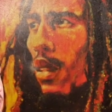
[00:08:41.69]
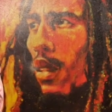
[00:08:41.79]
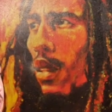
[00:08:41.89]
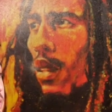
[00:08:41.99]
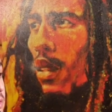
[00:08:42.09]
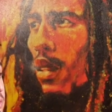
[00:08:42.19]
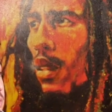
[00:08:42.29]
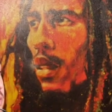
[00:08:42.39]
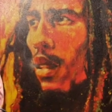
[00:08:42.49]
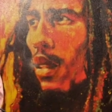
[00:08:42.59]

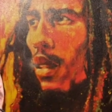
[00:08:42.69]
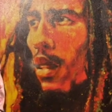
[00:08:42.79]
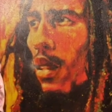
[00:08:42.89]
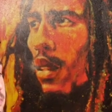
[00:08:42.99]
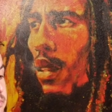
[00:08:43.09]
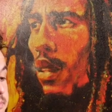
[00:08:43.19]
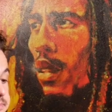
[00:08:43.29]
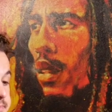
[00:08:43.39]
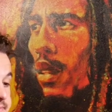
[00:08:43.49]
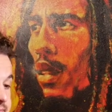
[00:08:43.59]

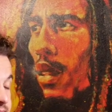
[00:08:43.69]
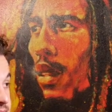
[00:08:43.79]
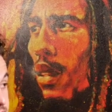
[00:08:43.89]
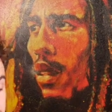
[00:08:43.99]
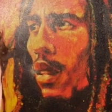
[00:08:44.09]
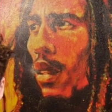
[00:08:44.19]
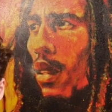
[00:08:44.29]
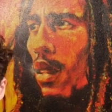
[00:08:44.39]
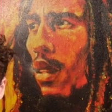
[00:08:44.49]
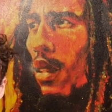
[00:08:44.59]

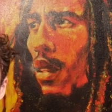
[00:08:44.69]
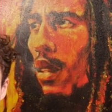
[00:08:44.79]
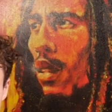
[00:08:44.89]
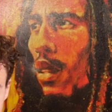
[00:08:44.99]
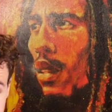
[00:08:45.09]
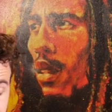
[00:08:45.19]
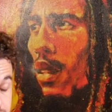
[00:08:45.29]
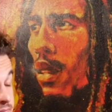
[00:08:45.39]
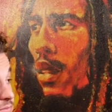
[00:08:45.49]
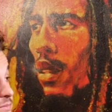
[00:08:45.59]

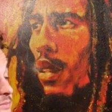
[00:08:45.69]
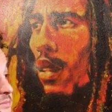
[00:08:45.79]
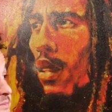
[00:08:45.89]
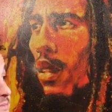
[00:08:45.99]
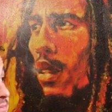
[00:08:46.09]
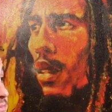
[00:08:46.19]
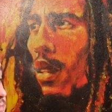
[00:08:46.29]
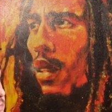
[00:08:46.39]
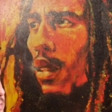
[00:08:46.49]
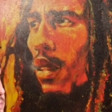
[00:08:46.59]

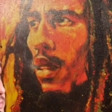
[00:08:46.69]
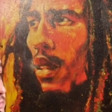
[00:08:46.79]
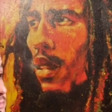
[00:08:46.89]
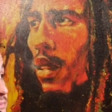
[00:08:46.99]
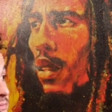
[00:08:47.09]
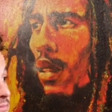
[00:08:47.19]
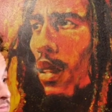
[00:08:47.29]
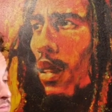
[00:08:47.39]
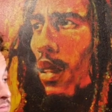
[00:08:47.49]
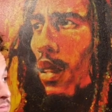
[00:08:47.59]

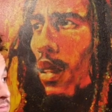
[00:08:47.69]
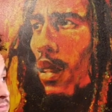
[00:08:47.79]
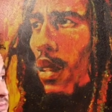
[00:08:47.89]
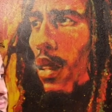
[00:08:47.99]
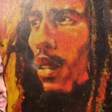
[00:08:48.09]
The person shown says nothing.